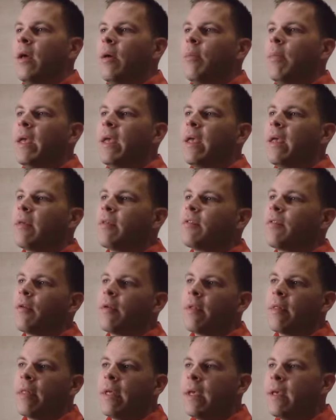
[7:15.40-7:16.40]
making
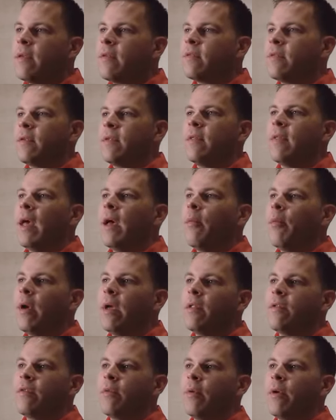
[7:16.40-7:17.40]
certain leagues that
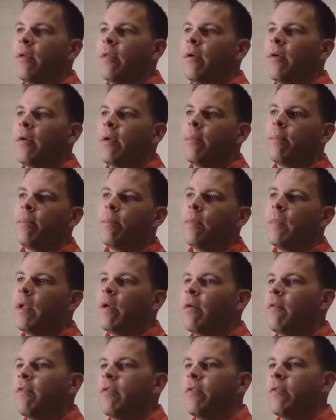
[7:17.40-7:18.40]
way, to where they're
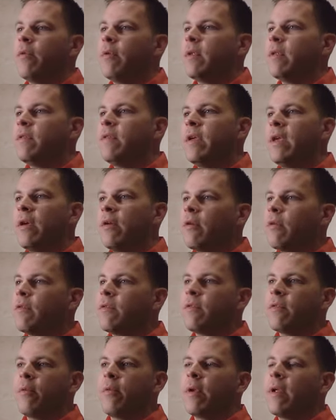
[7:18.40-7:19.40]
if you do it in
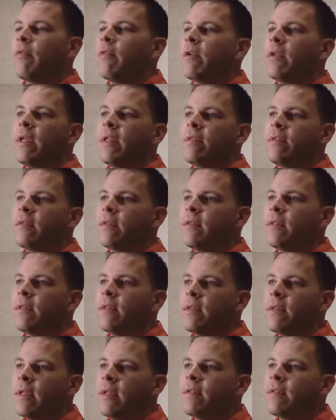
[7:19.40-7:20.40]
tiers or whatever needs
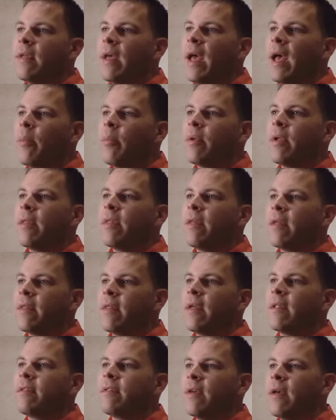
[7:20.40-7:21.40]
to happen, I think
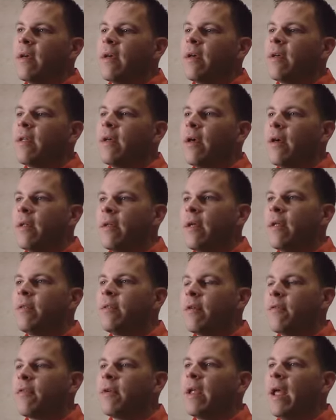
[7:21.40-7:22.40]
that a
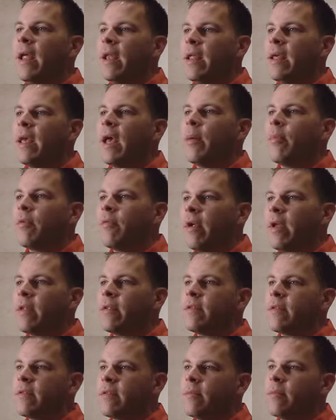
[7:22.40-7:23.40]
different handicap and
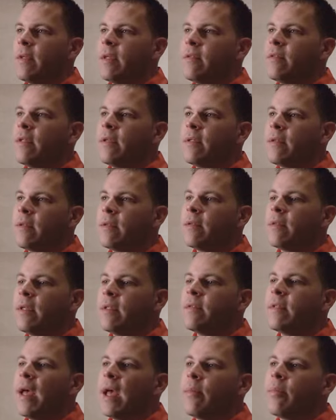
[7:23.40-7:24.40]
rating system needs to
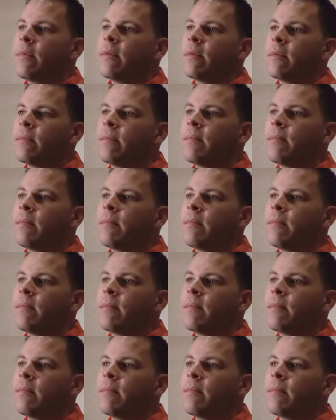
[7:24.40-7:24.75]
happen.